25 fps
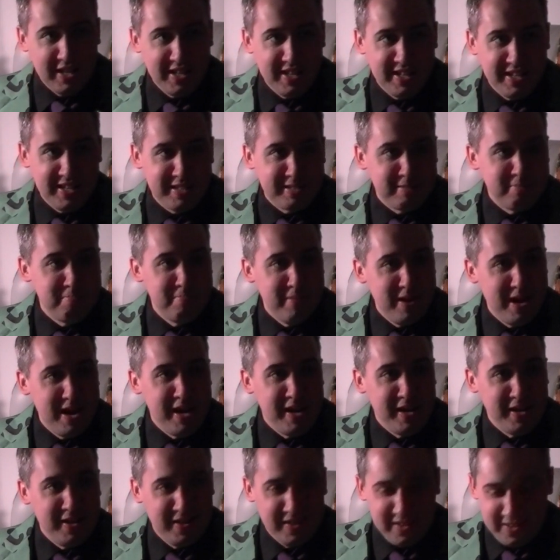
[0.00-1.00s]
She'll keep
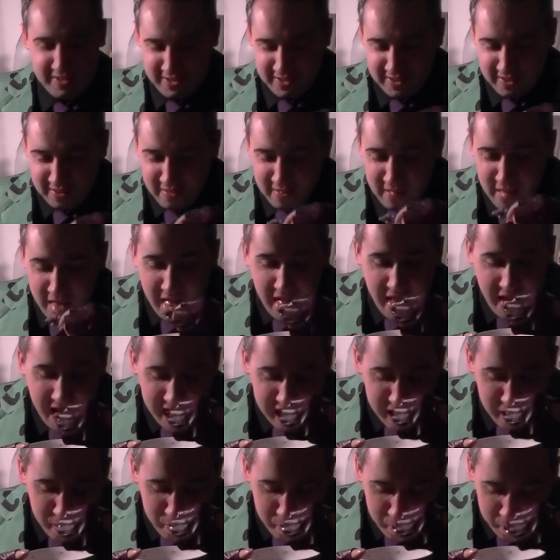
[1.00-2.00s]
Ma. now she'll keep Ma.
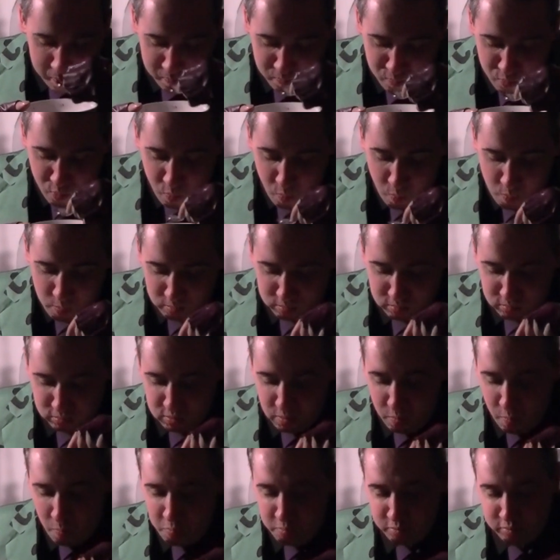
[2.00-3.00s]
saying that.
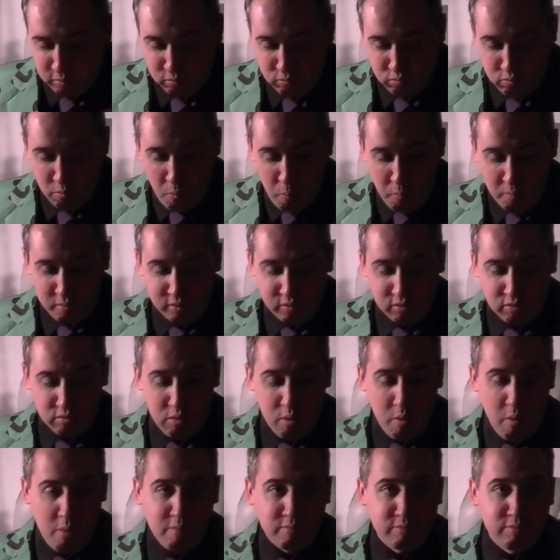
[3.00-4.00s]
What'd you say,
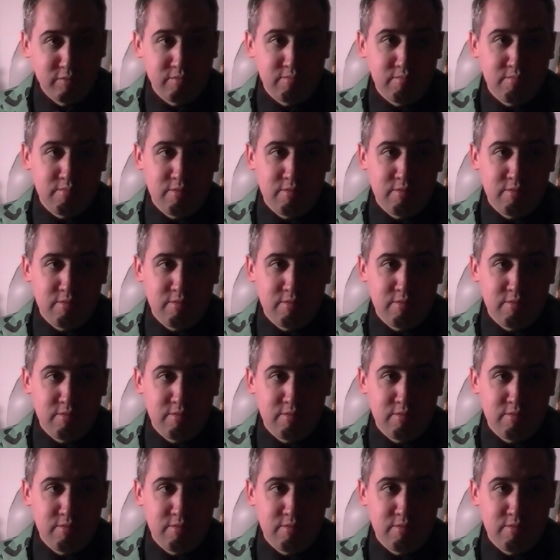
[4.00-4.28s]
Rick?